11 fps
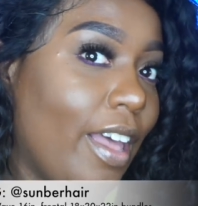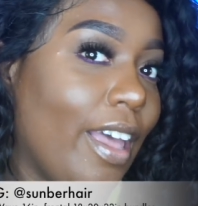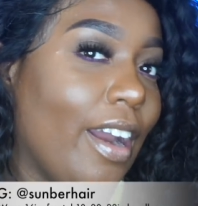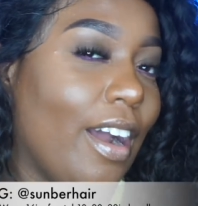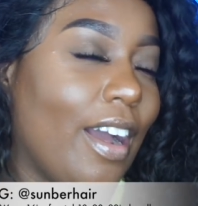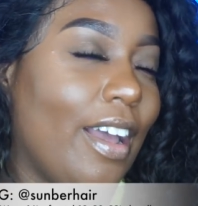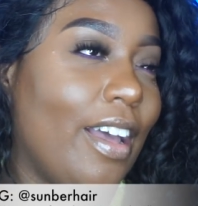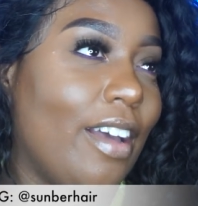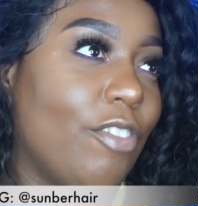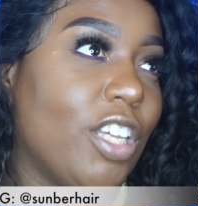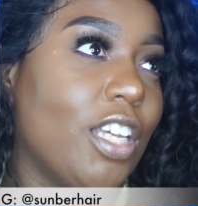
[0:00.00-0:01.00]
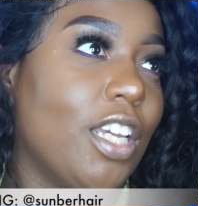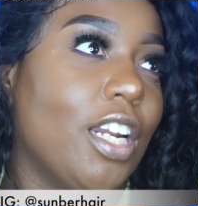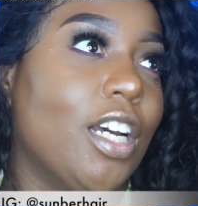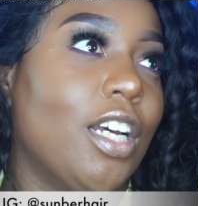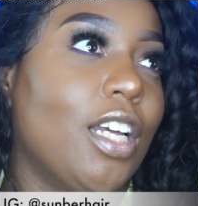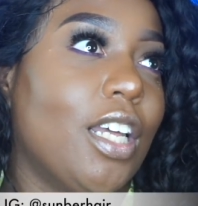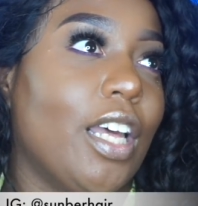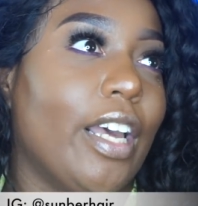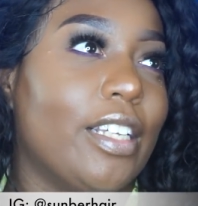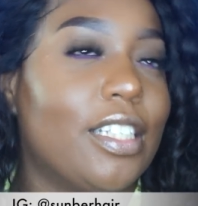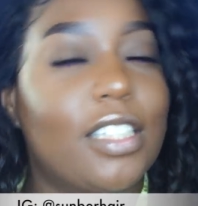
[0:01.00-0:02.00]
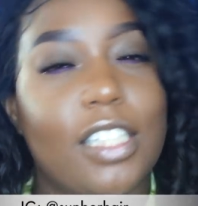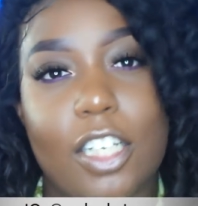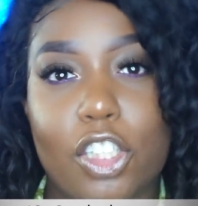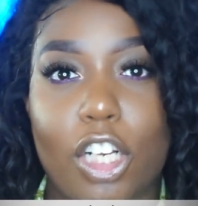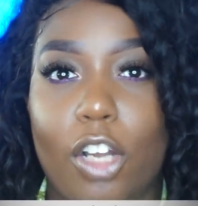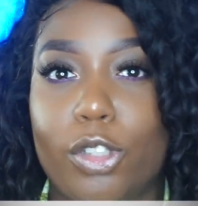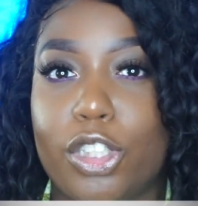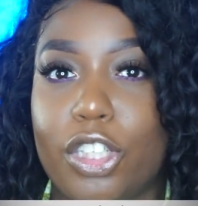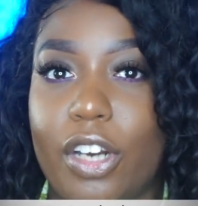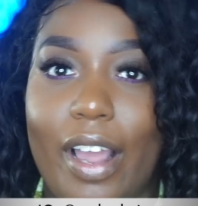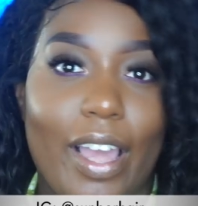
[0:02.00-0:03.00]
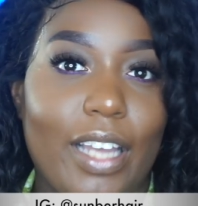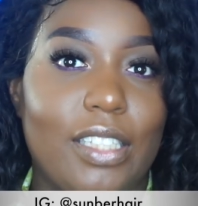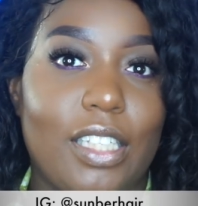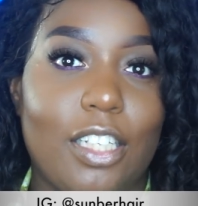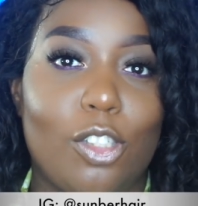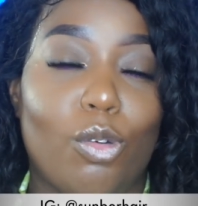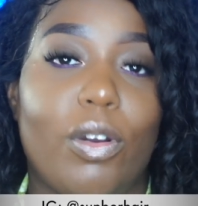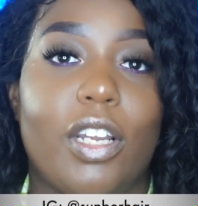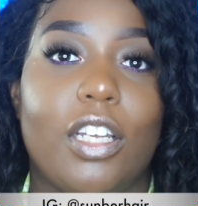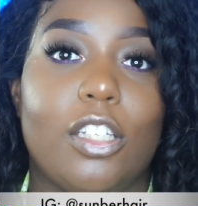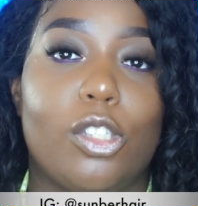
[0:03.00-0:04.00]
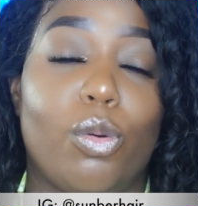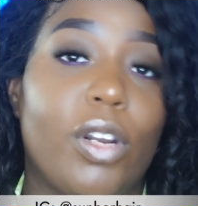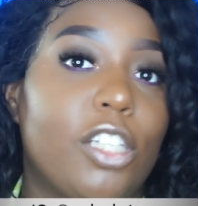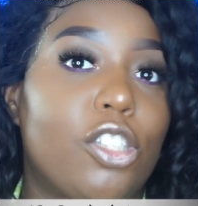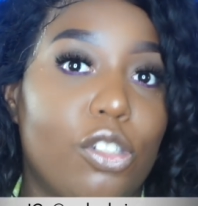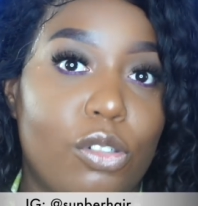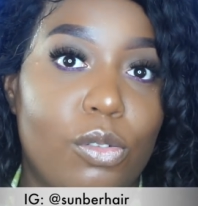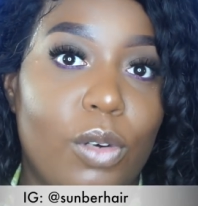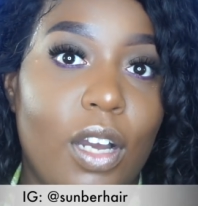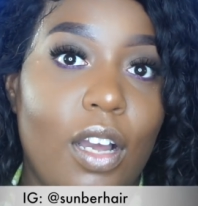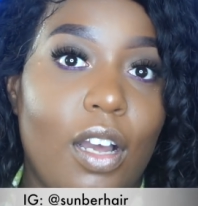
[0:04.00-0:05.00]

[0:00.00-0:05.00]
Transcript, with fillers: and I have in a 16-inch closure, 18, 20, 22